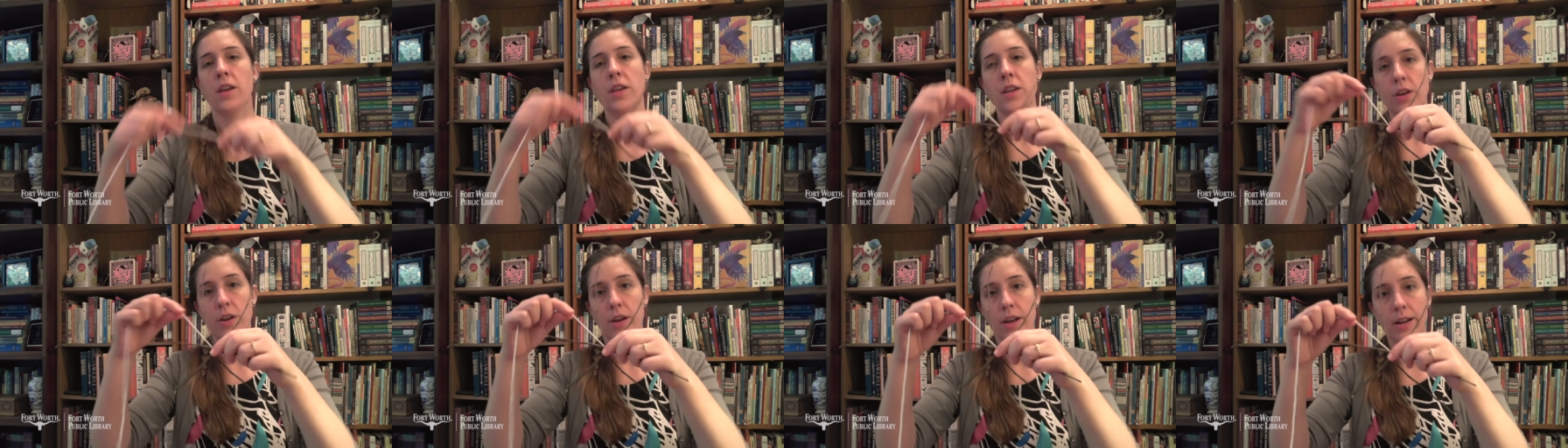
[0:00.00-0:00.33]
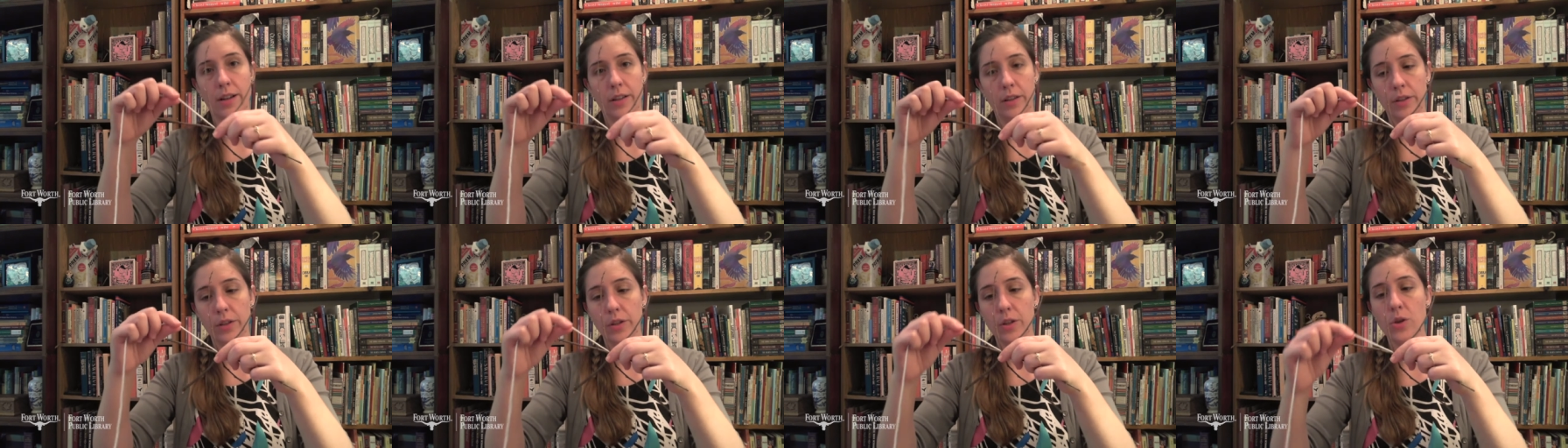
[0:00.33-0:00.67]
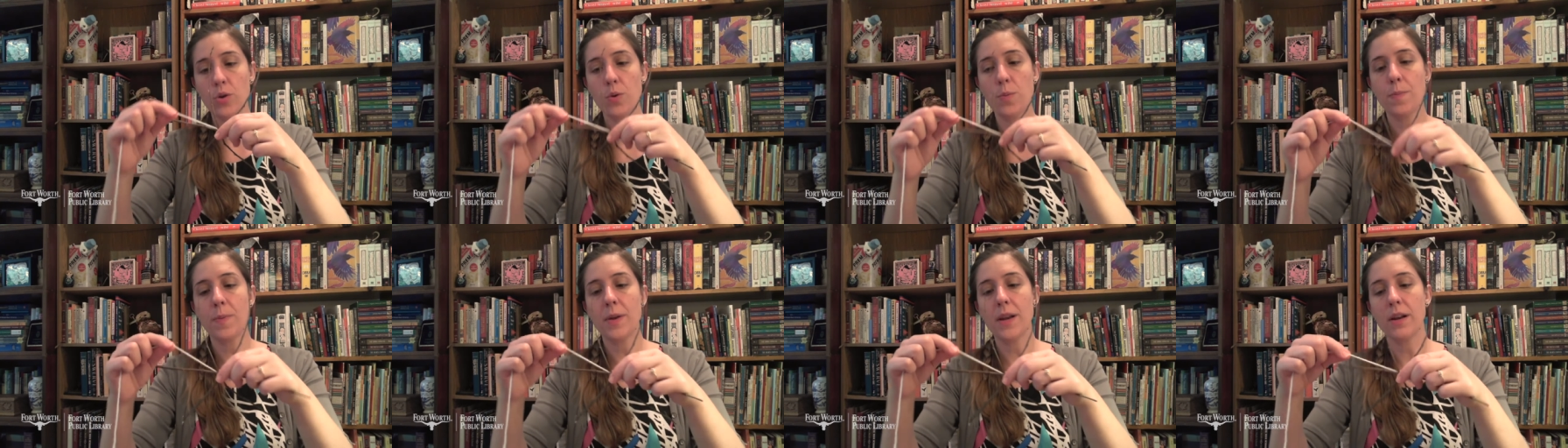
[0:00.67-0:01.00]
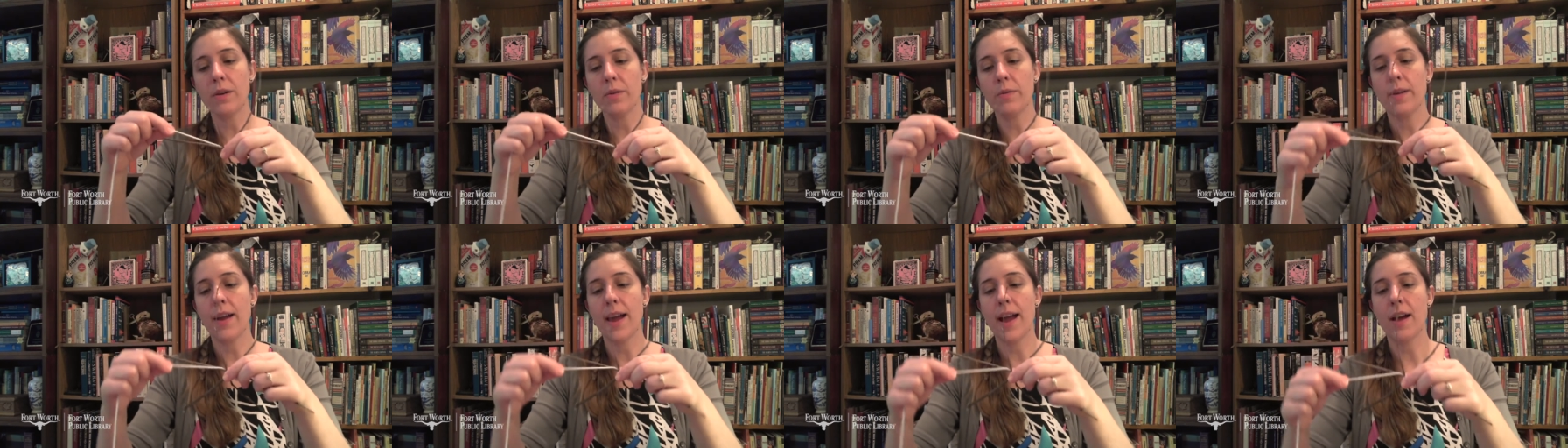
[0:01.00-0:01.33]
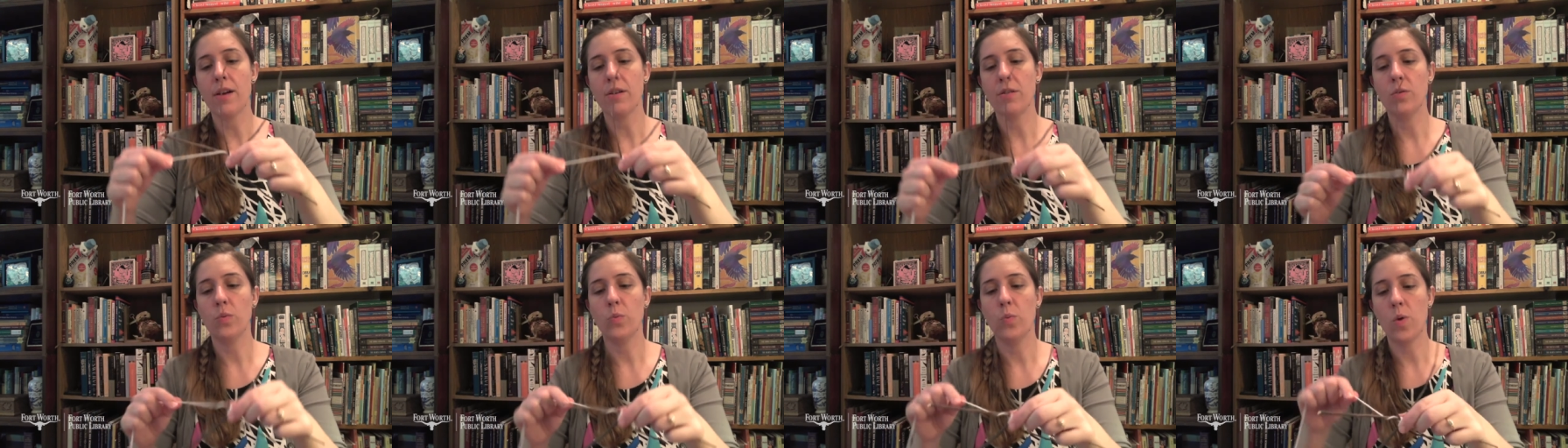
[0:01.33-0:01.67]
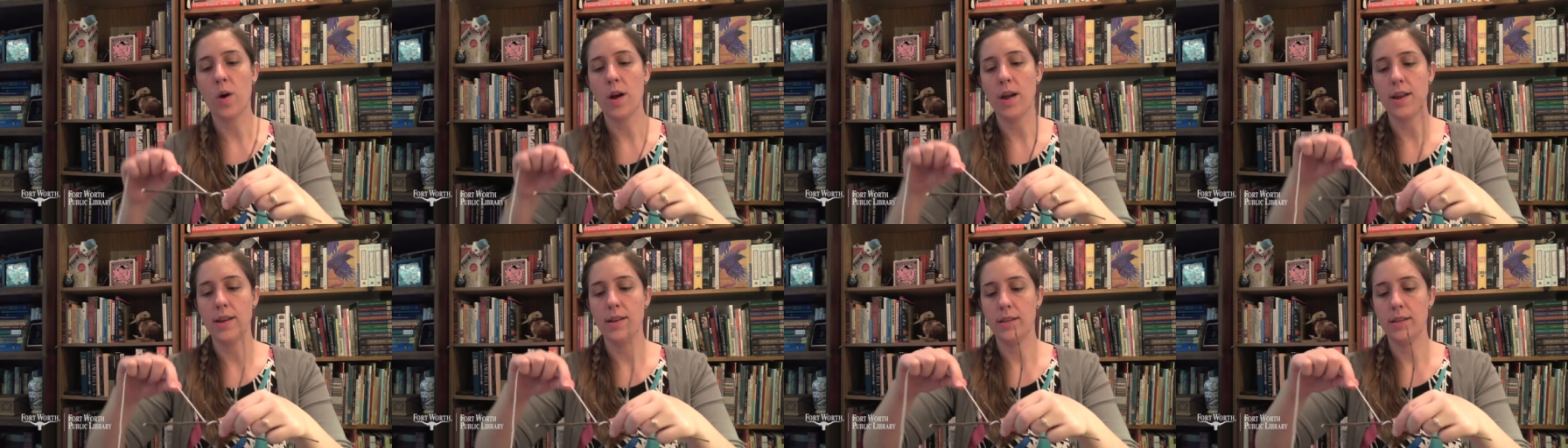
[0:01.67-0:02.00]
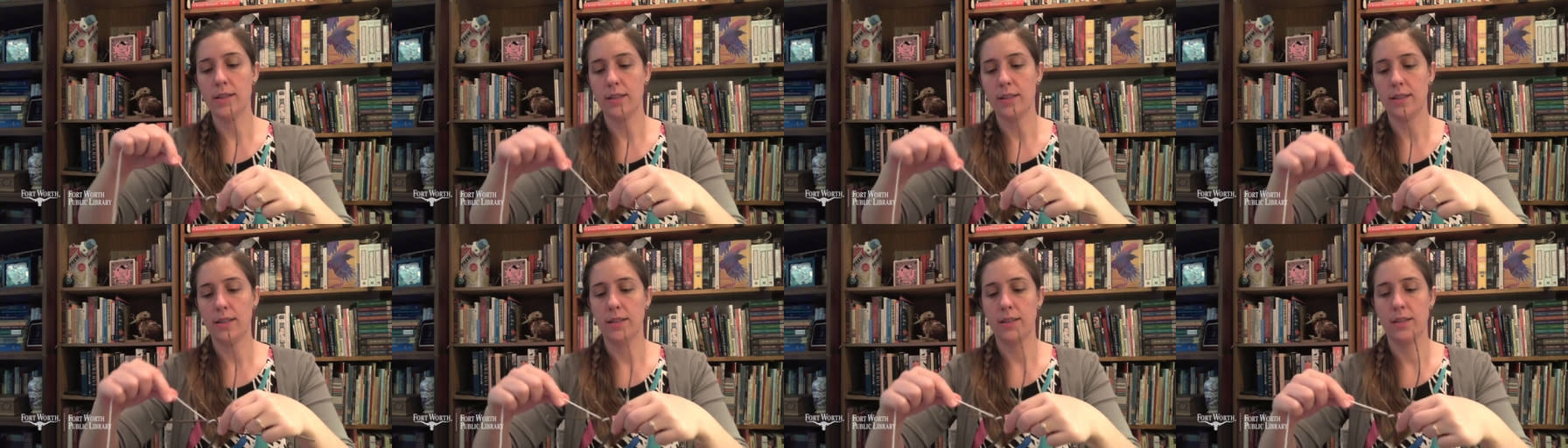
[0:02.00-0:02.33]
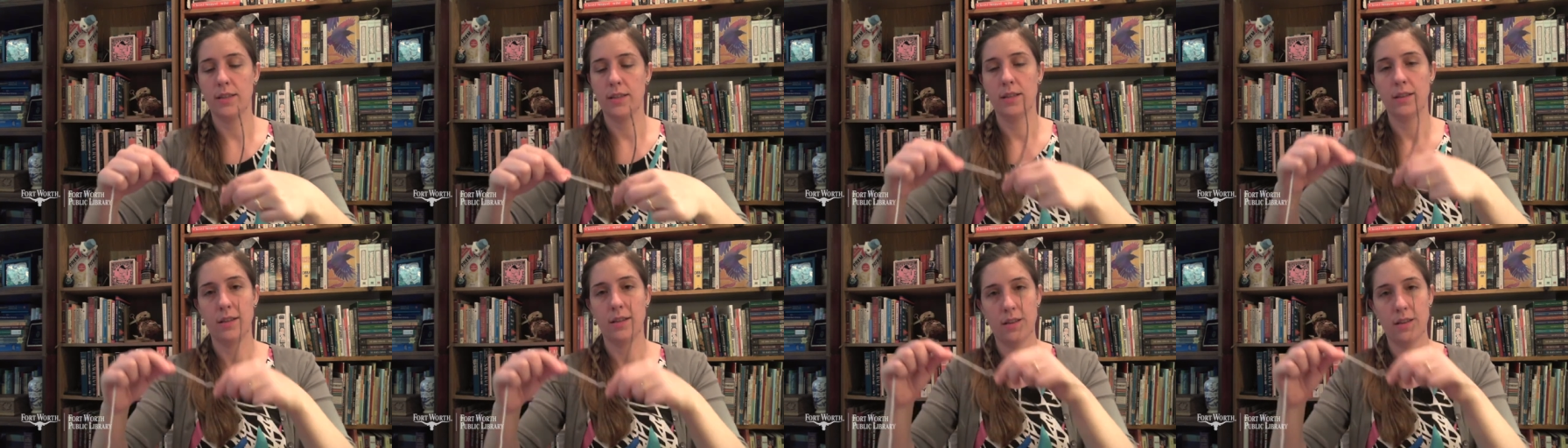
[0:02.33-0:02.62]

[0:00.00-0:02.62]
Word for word: you're gonna loop it around once